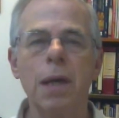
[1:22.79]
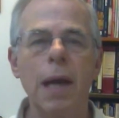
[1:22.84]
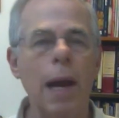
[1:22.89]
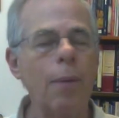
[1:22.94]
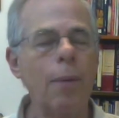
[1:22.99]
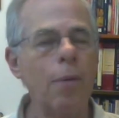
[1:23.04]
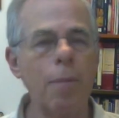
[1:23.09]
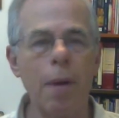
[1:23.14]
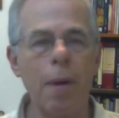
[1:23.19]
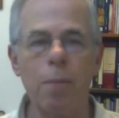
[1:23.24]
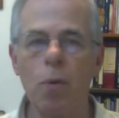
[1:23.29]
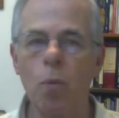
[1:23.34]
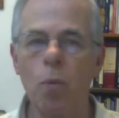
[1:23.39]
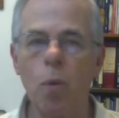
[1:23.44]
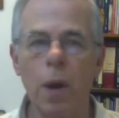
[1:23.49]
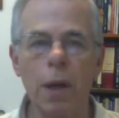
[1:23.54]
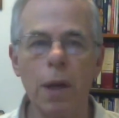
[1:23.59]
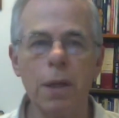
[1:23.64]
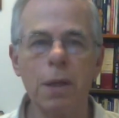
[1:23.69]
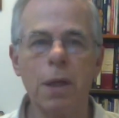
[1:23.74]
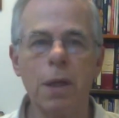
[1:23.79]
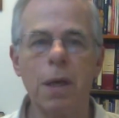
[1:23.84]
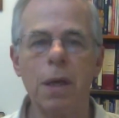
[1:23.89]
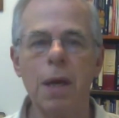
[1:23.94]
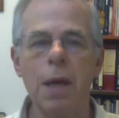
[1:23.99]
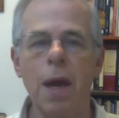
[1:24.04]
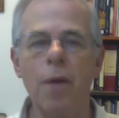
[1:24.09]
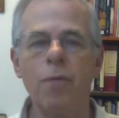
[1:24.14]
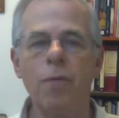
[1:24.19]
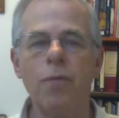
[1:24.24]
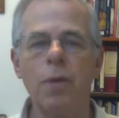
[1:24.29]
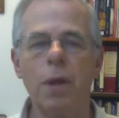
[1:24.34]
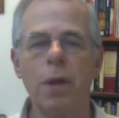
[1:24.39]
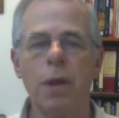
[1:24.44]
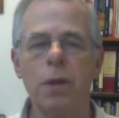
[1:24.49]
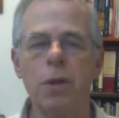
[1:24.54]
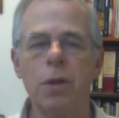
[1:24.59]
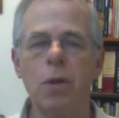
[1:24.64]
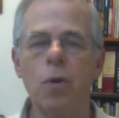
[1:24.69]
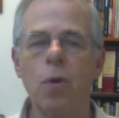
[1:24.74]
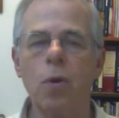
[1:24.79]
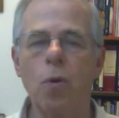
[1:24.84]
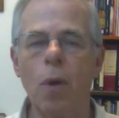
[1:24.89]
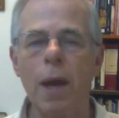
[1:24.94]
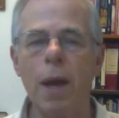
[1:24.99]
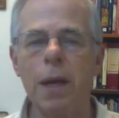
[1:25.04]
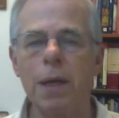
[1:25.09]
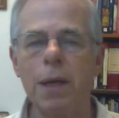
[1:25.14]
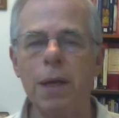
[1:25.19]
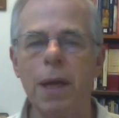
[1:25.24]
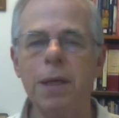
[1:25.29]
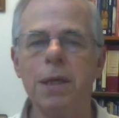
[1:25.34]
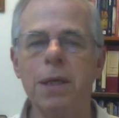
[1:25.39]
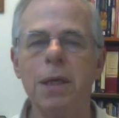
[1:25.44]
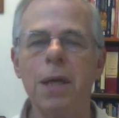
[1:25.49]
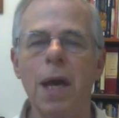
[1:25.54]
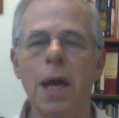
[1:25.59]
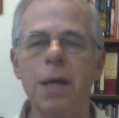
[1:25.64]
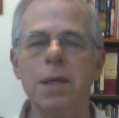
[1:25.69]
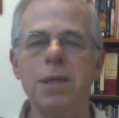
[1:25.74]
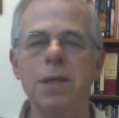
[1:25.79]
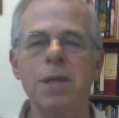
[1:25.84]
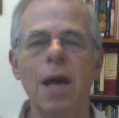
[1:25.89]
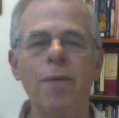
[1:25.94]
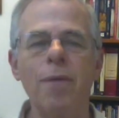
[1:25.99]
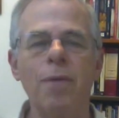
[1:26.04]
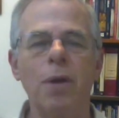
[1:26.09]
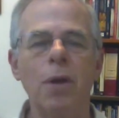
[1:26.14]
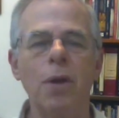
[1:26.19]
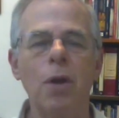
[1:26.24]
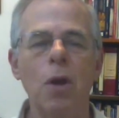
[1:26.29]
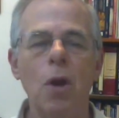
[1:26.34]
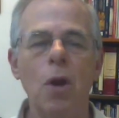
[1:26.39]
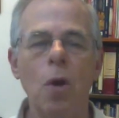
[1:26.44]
I remember one in Kiev, the Ukraine in 1997,